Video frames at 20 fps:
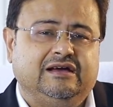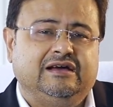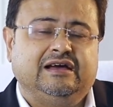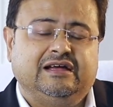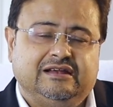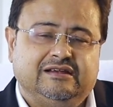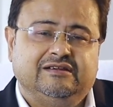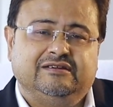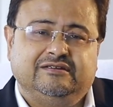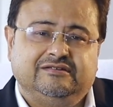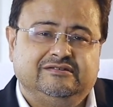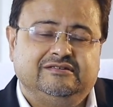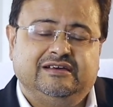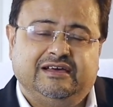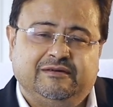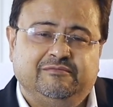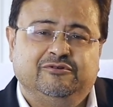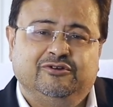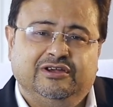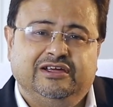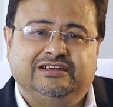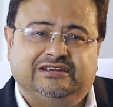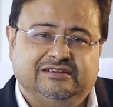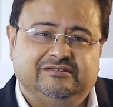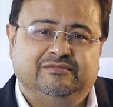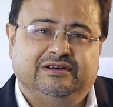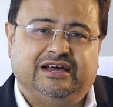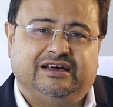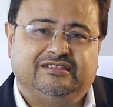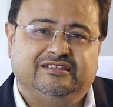and
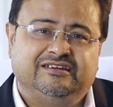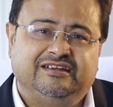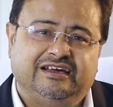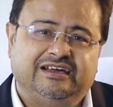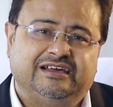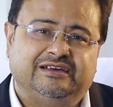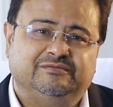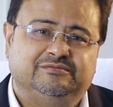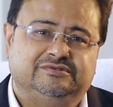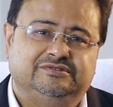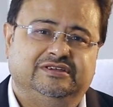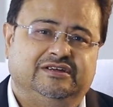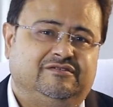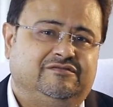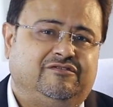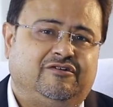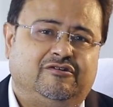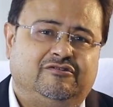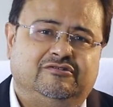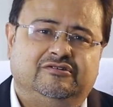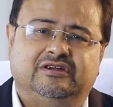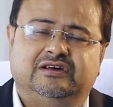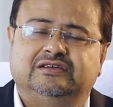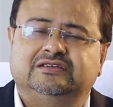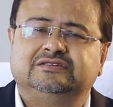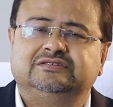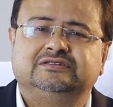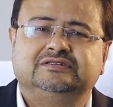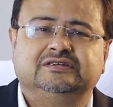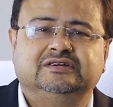emulated by other IIMs that followed
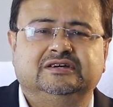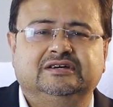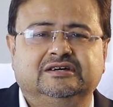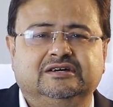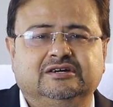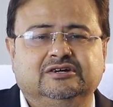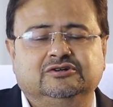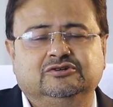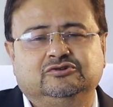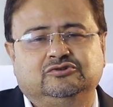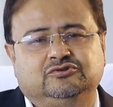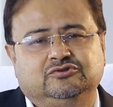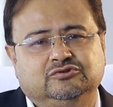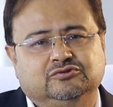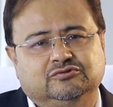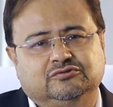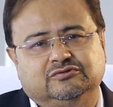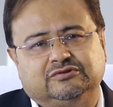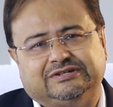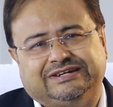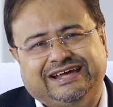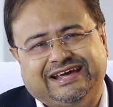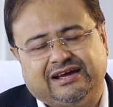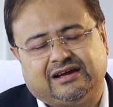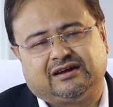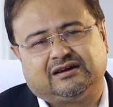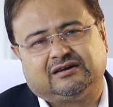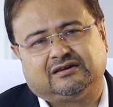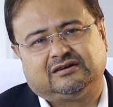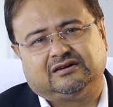us, to
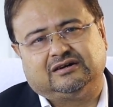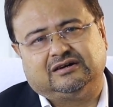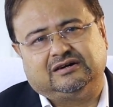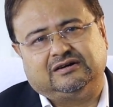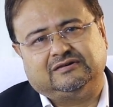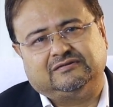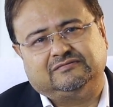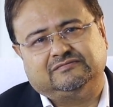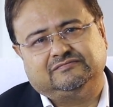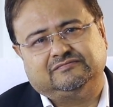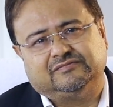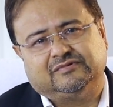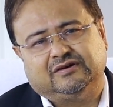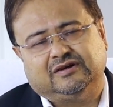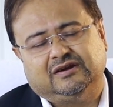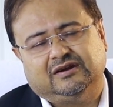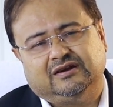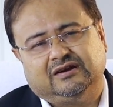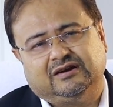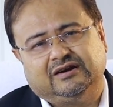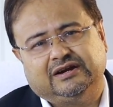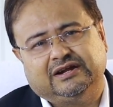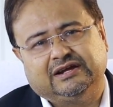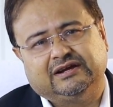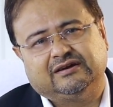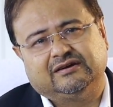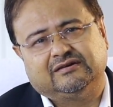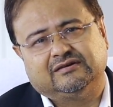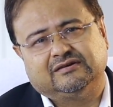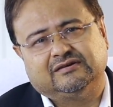take
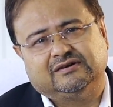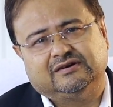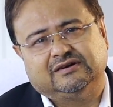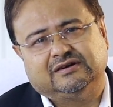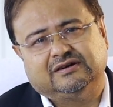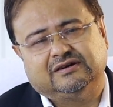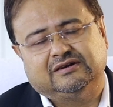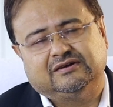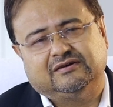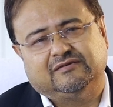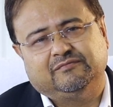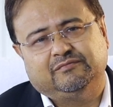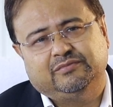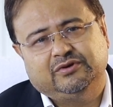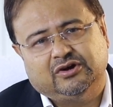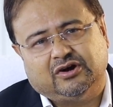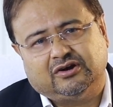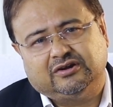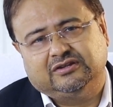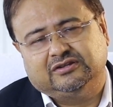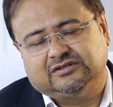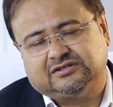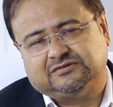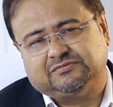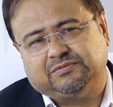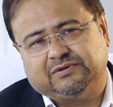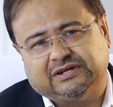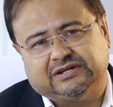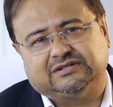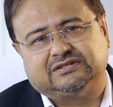learning beyond this
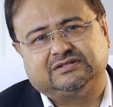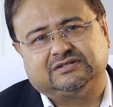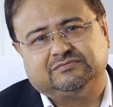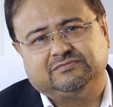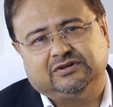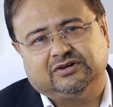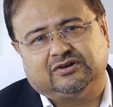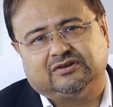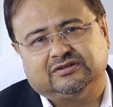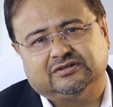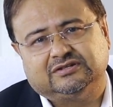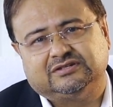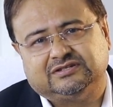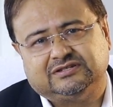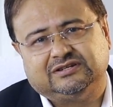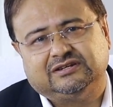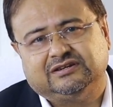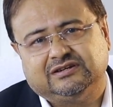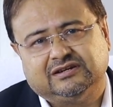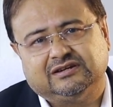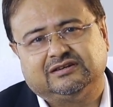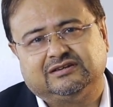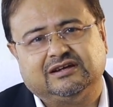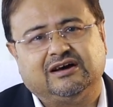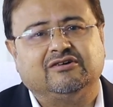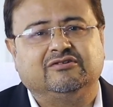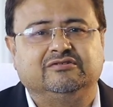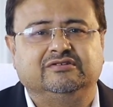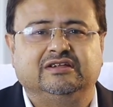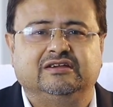place, beyond this little
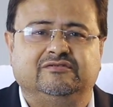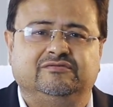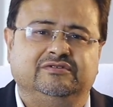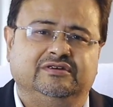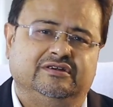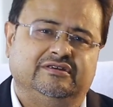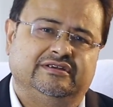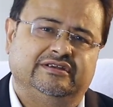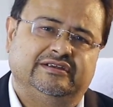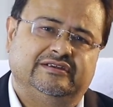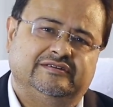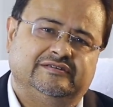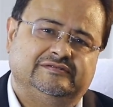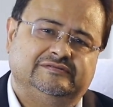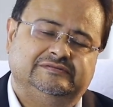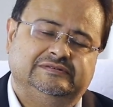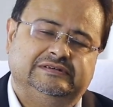town that we are in.